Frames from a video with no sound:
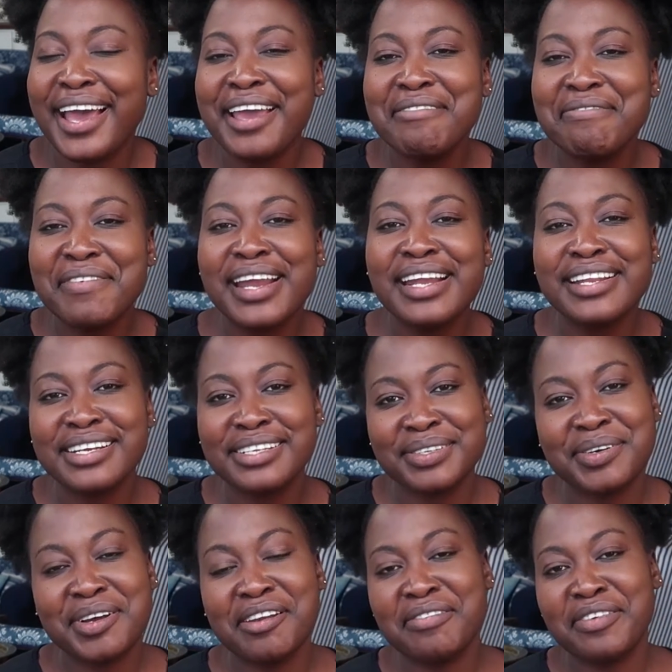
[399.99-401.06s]
I find that
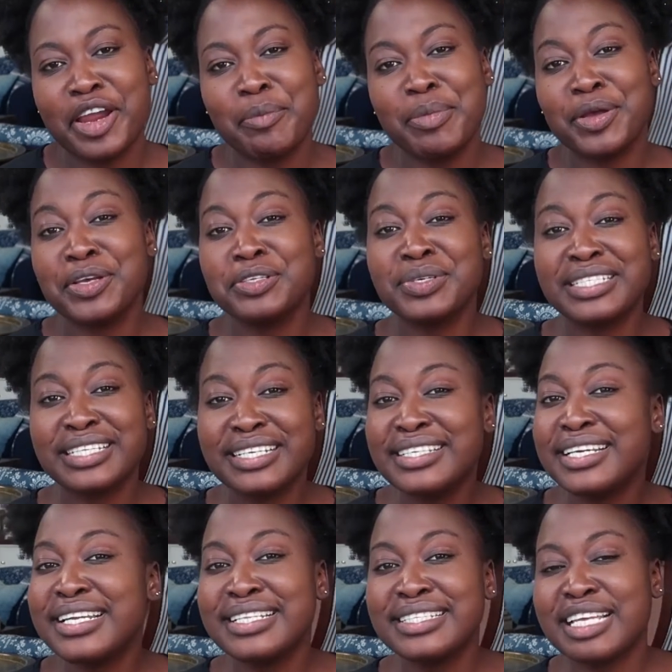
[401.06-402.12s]
so unfair because when
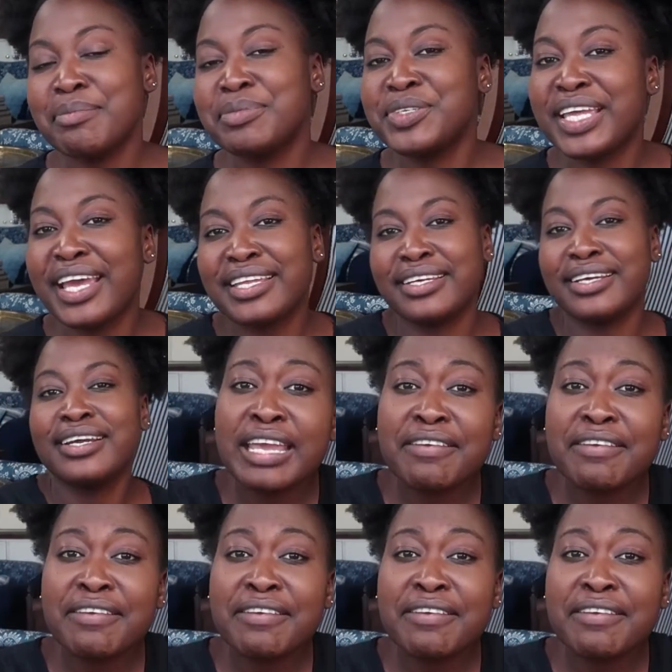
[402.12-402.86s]
Tanzanians come to Kenya,